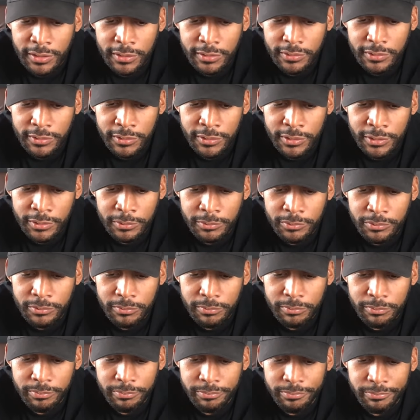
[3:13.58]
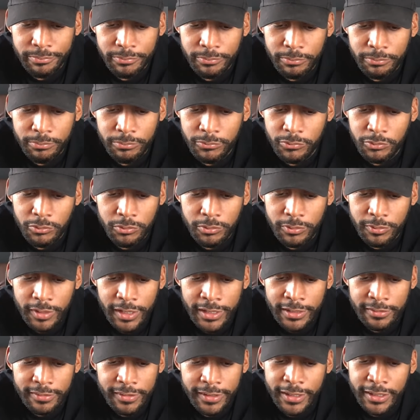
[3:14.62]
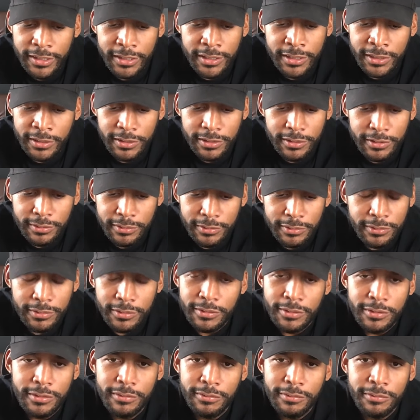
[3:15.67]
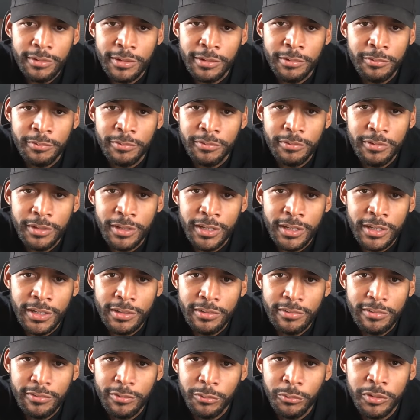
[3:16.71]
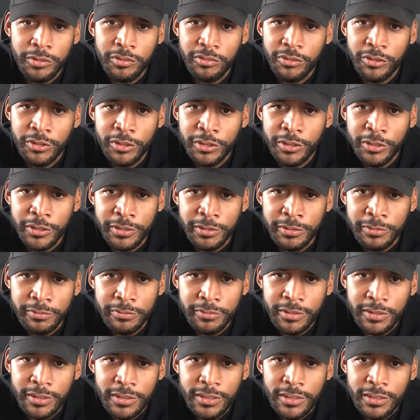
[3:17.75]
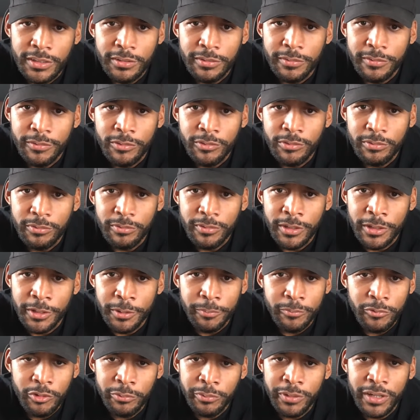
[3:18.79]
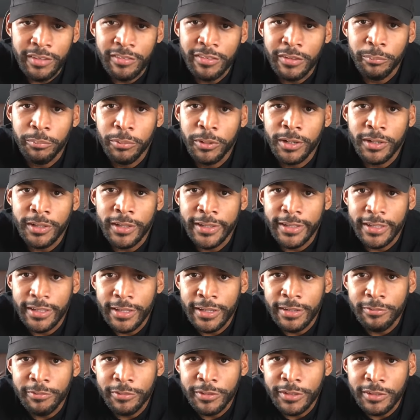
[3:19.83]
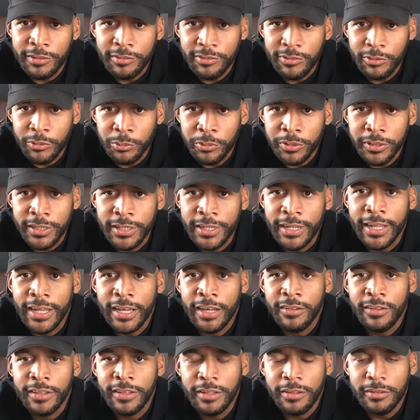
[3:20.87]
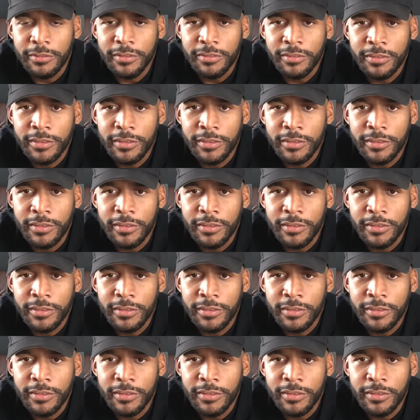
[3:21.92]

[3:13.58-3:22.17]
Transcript: you know, Titanic and Twister and Jurassic Park. Like every story now that